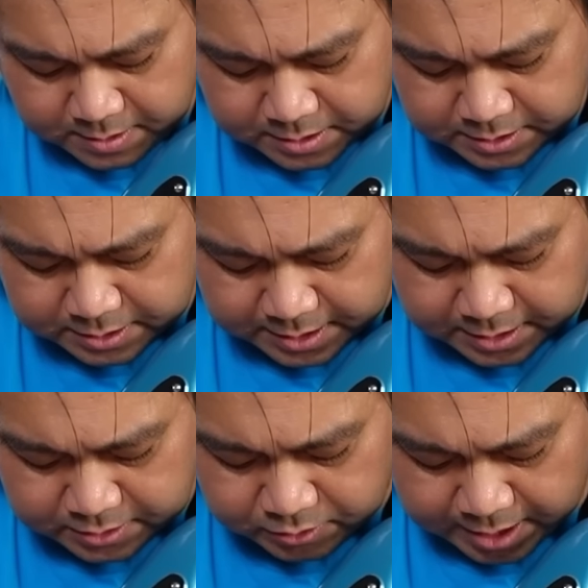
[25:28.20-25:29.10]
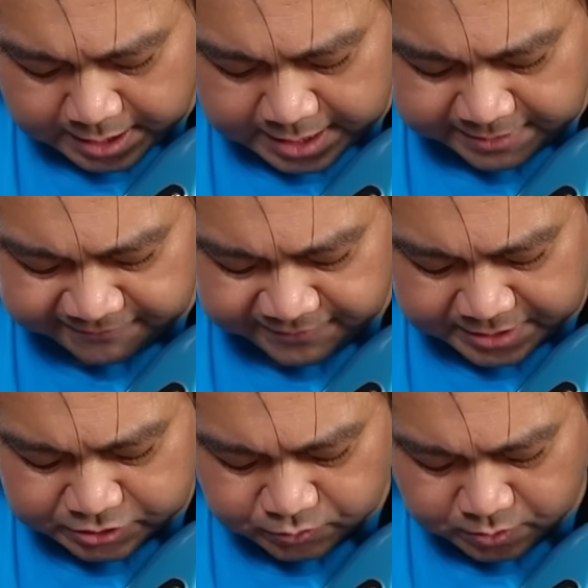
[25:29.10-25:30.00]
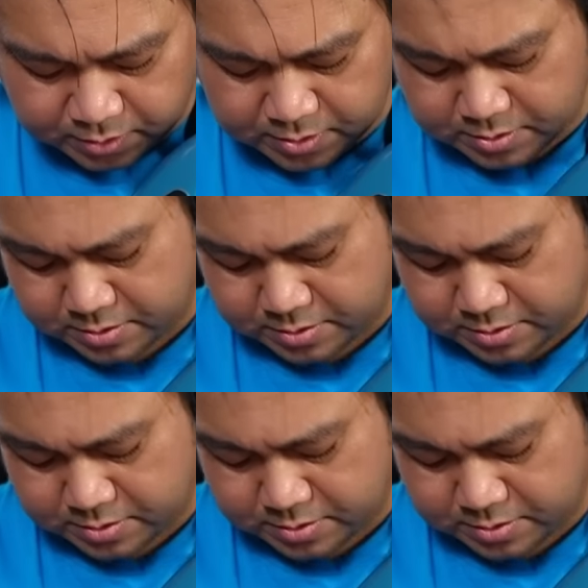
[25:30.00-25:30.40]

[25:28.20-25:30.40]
Just trying to get a visual.